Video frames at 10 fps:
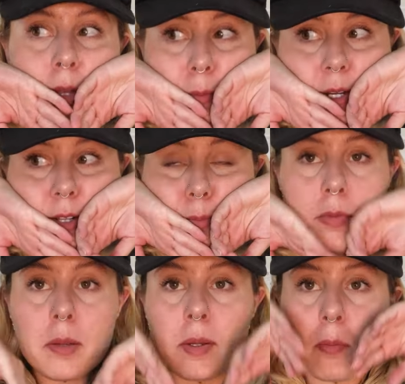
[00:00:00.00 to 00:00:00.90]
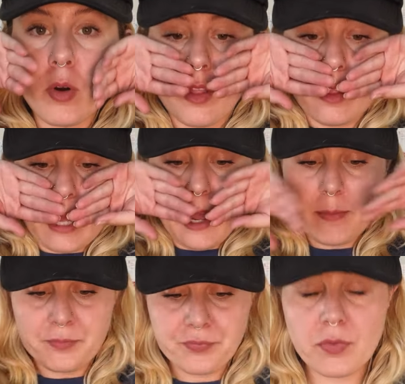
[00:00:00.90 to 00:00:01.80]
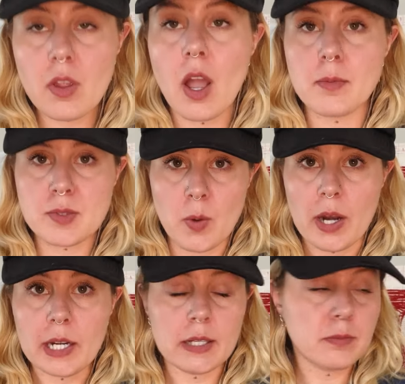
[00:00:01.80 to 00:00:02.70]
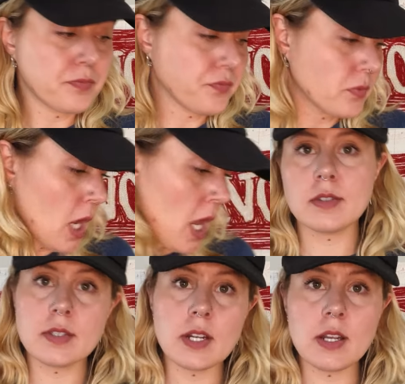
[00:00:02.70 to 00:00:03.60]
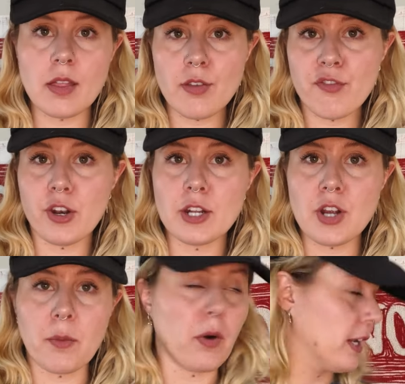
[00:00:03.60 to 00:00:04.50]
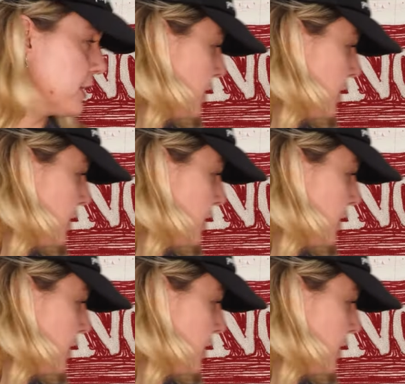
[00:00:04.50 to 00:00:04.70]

maybe, maybe more than that. I'm sweating. Didn't get the footage I wanted